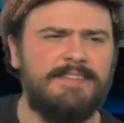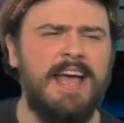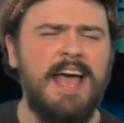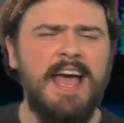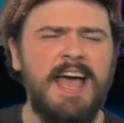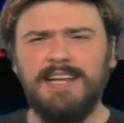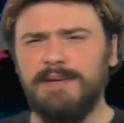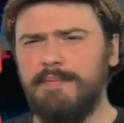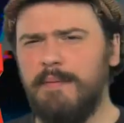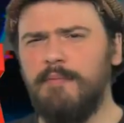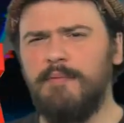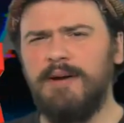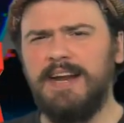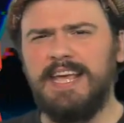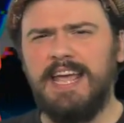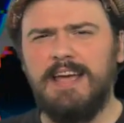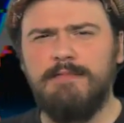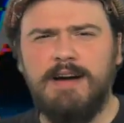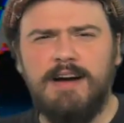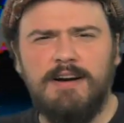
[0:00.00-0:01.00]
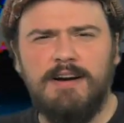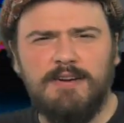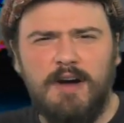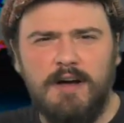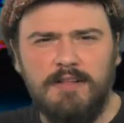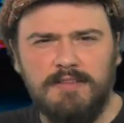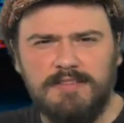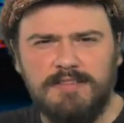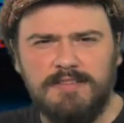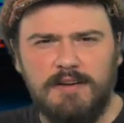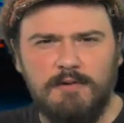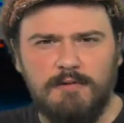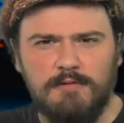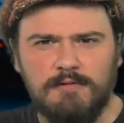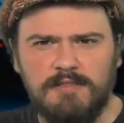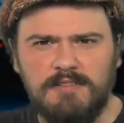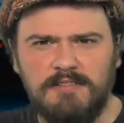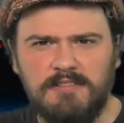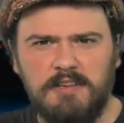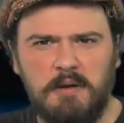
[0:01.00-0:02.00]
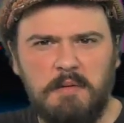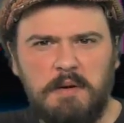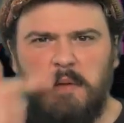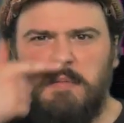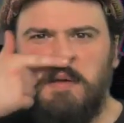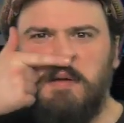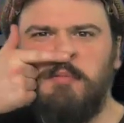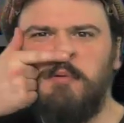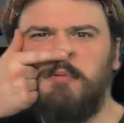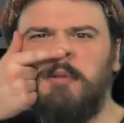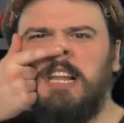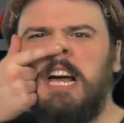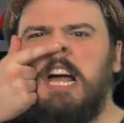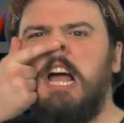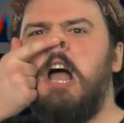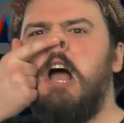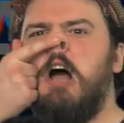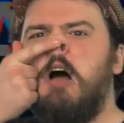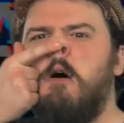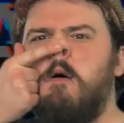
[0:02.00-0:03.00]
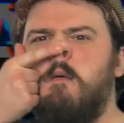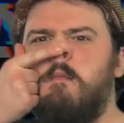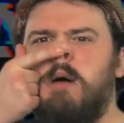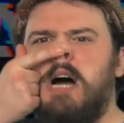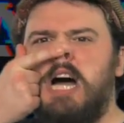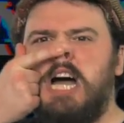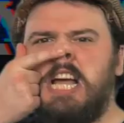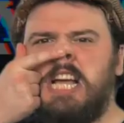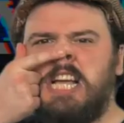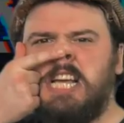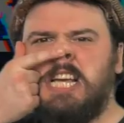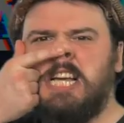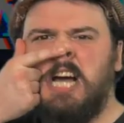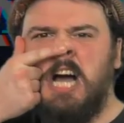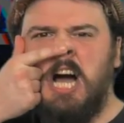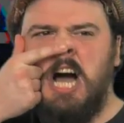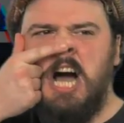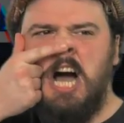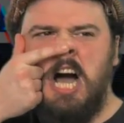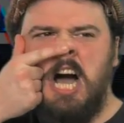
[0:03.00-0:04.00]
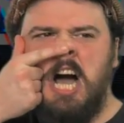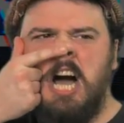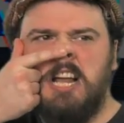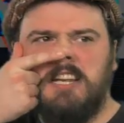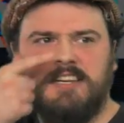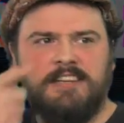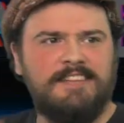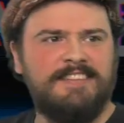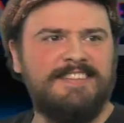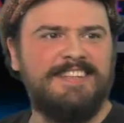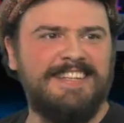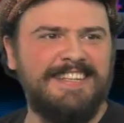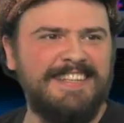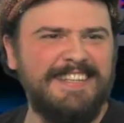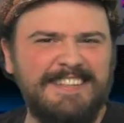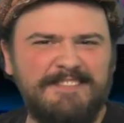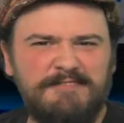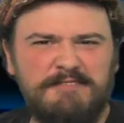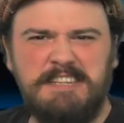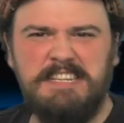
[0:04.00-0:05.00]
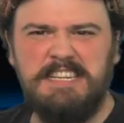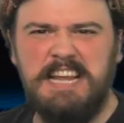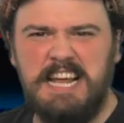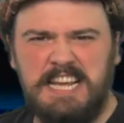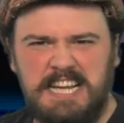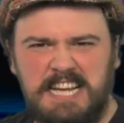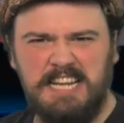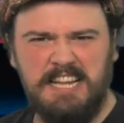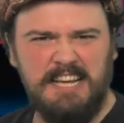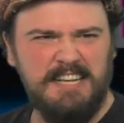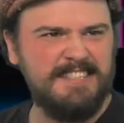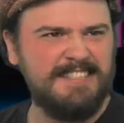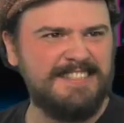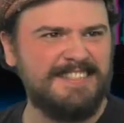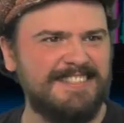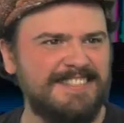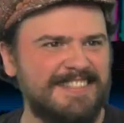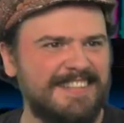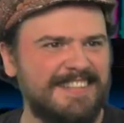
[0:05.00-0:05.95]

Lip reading: Do you remember when it came out on consoles? So many people were like, oh my God, ridiculous.